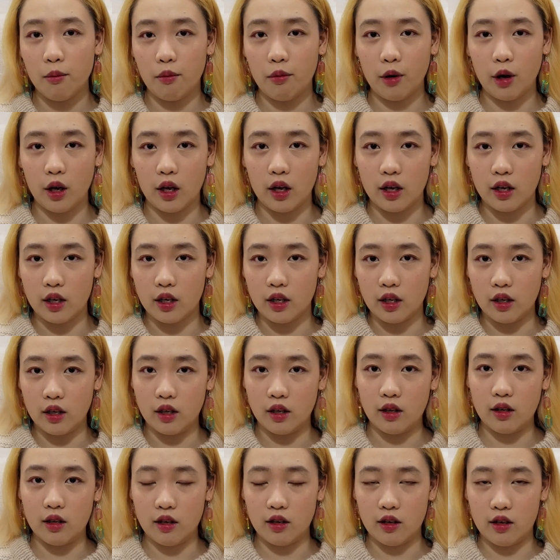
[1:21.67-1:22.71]
but
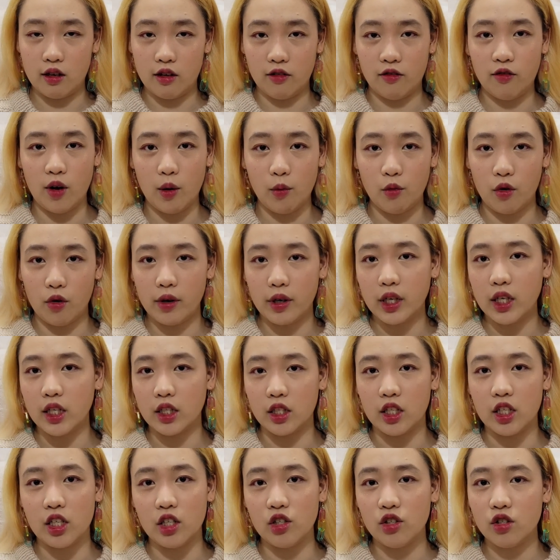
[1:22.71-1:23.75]
if I'm wearing a
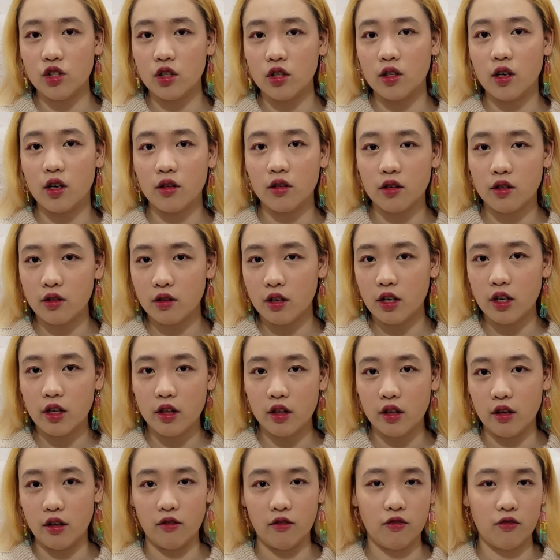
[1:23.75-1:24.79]
t-shirt
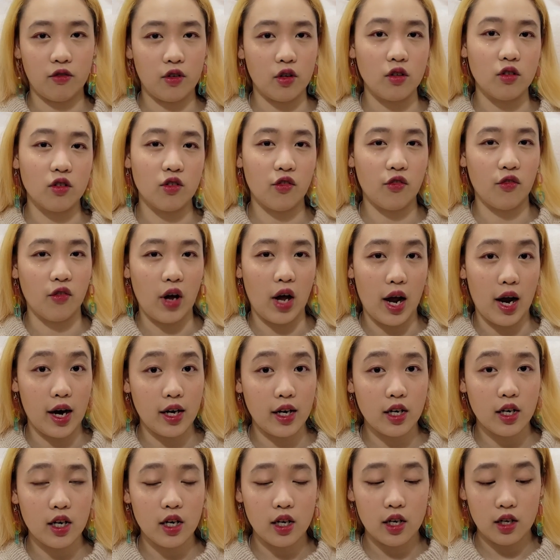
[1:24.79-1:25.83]
underneath, it feels
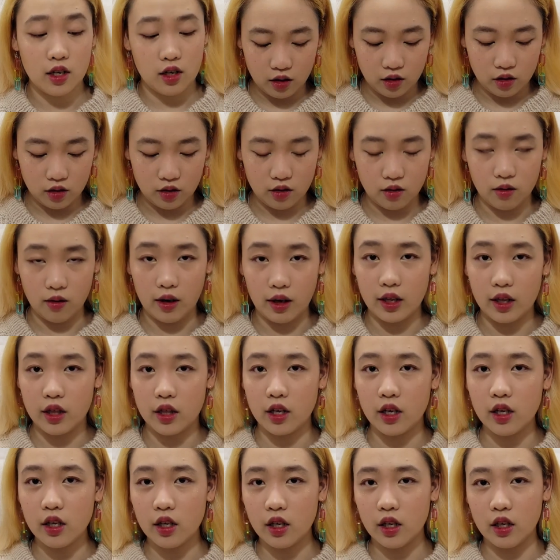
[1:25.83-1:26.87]
fine. So I
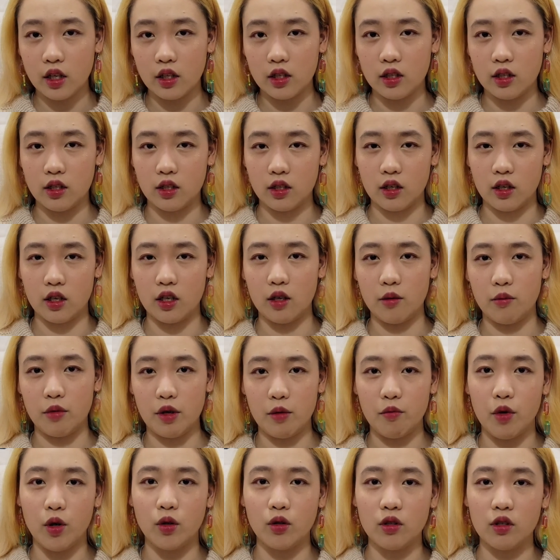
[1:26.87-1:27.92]
think it's gonna be
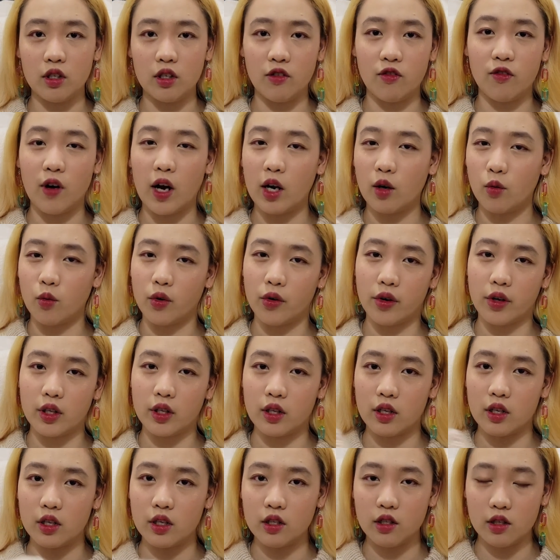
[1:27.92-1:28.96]
mostly fine wearing
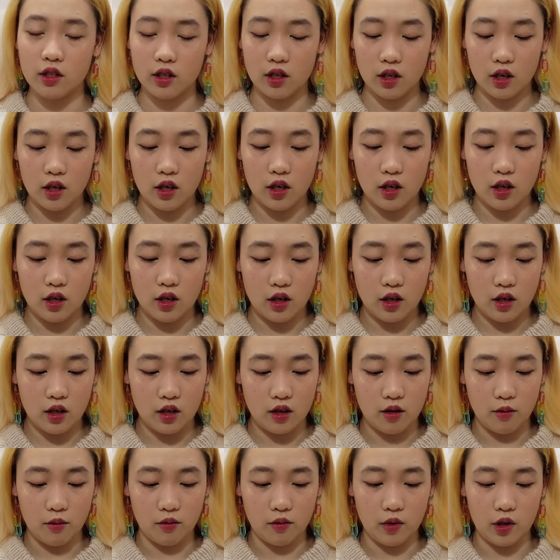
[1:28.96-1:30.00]
this,
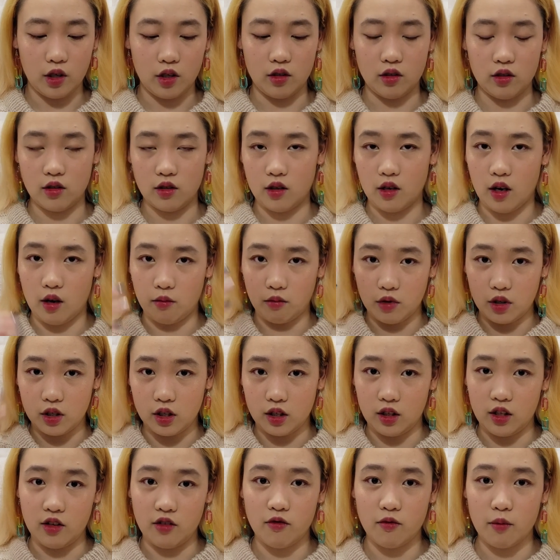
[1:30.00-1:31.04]
because I'm
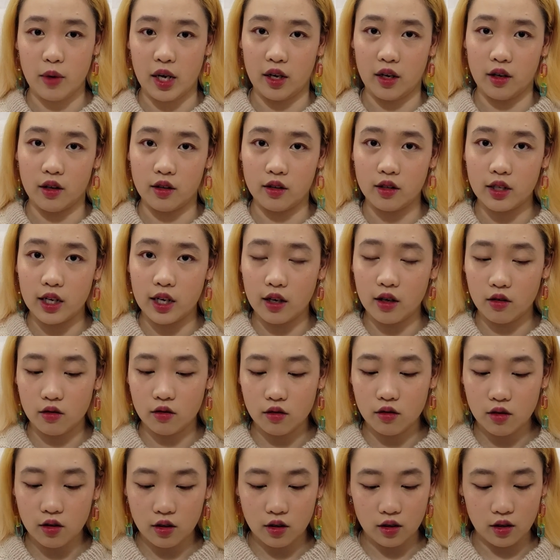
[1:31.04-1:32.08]
gonna leave my hair
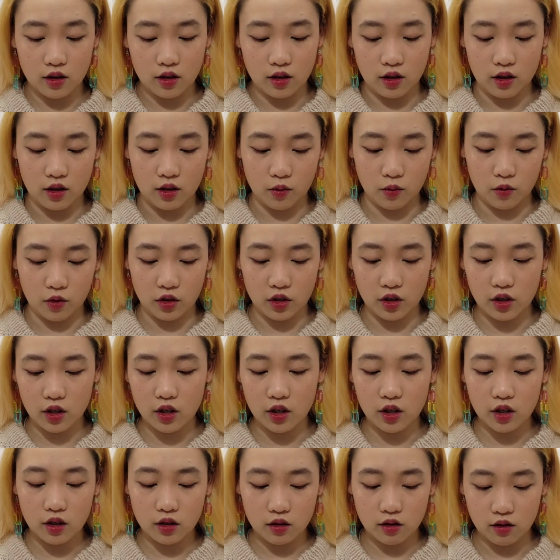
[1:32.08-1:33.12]
down in
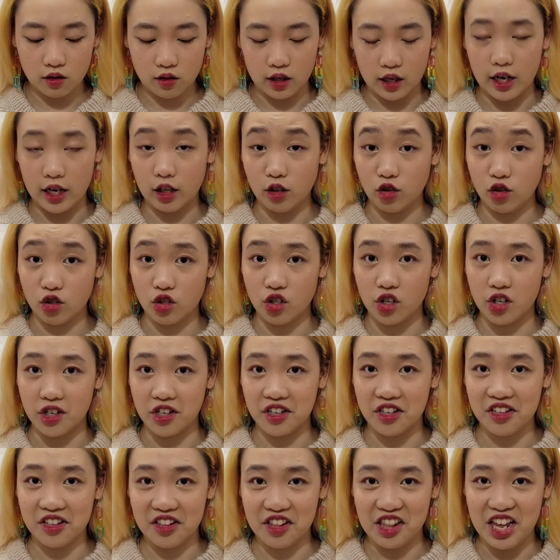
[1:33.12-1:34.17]
winter.
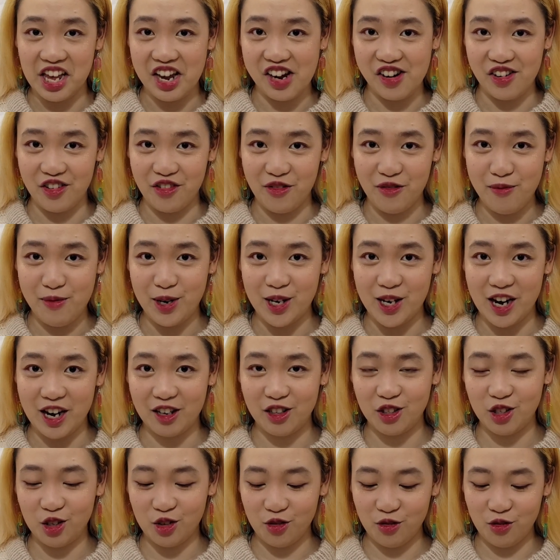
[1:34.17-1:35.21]
Extra layer of
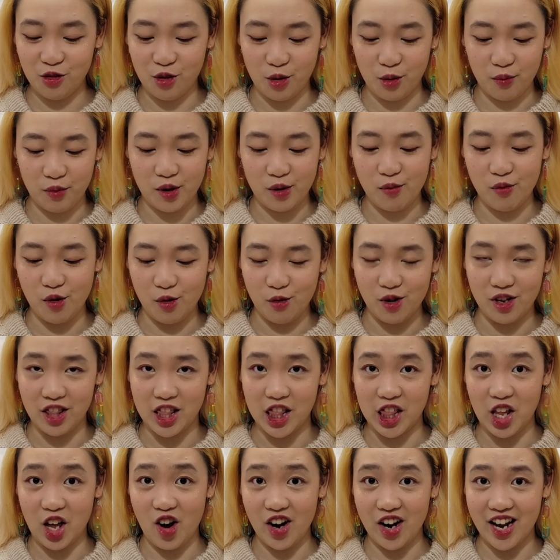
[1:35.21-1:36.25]
protection for people with
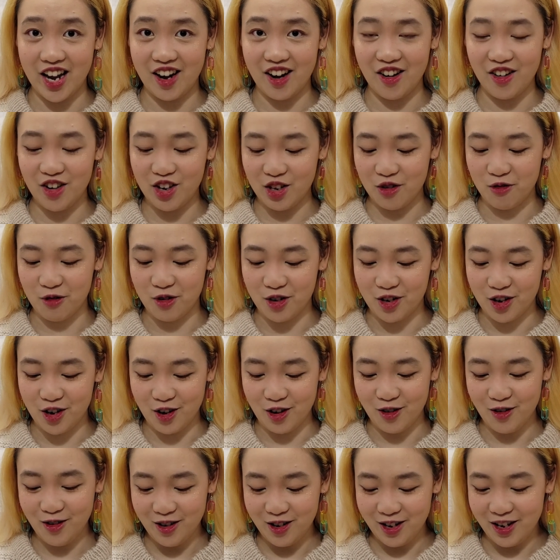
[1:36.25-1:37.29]
long hair, you would
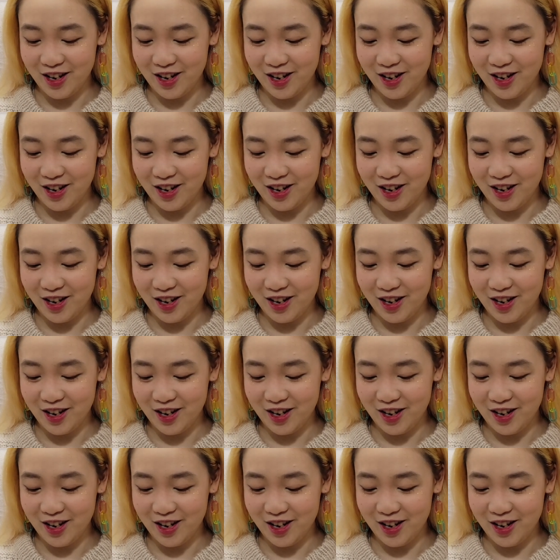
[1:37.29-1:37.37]
know.